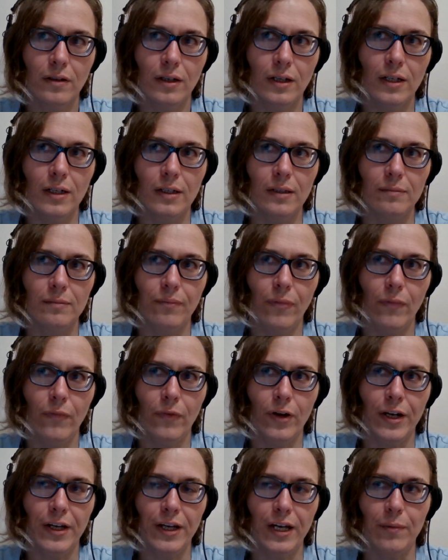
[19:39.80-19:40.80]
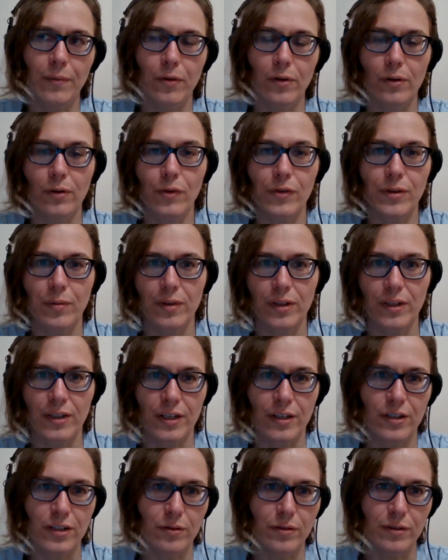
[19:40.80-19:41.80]
when I came to her with something
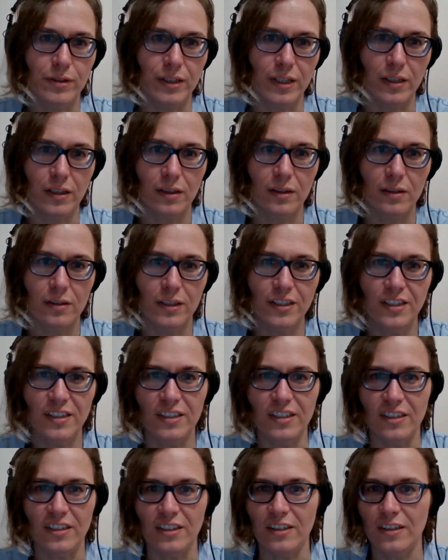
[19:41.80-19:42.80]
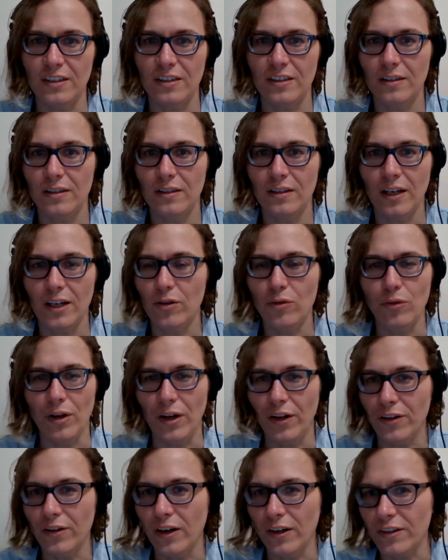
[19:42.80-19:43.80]
that she was like, this isn't, I don't want
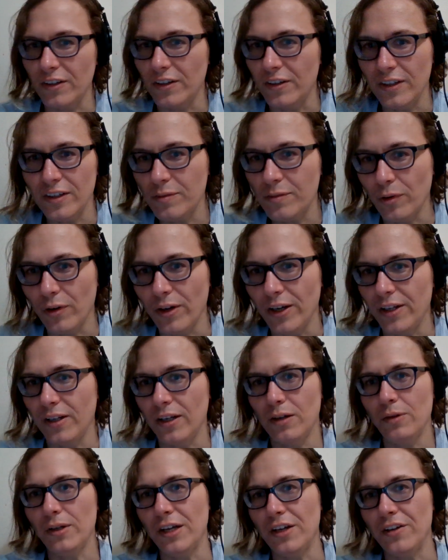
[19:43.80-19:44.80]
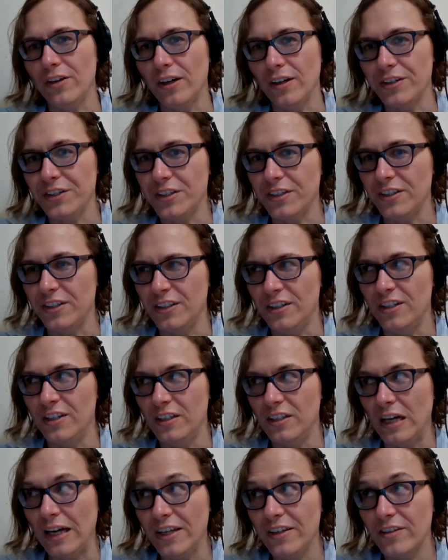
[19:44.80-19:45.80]
to talk to this Miranda, I want to talk to
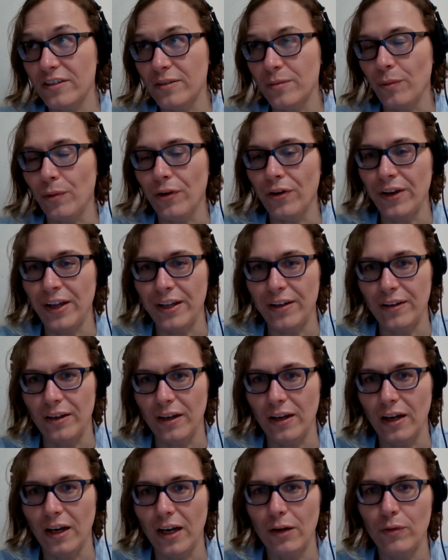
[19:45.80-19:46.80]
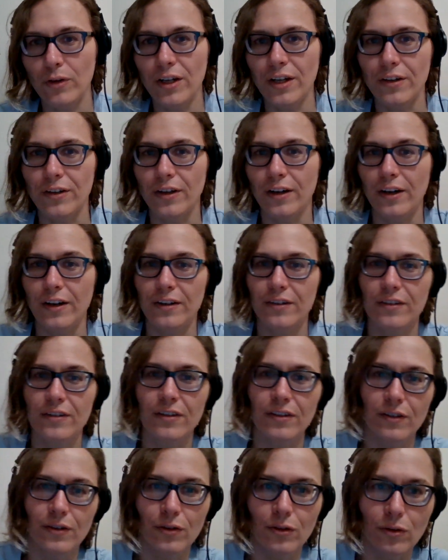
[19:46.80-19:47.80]
nice Miranda, I want to talk
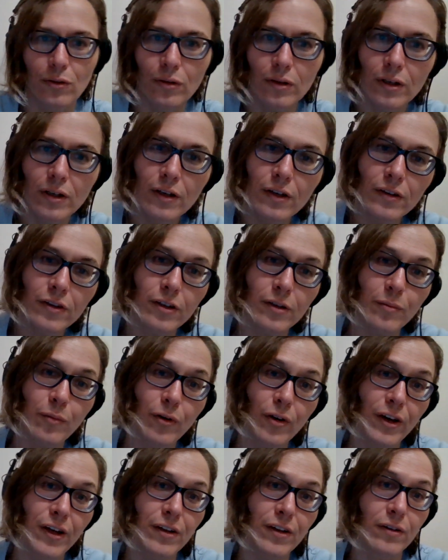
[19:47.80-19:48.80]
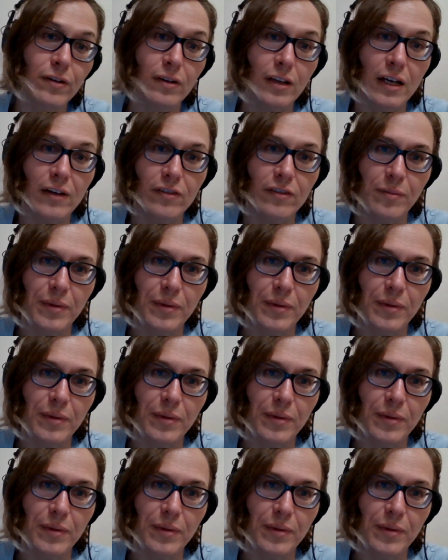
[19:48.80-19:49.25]
to the Miranda who loves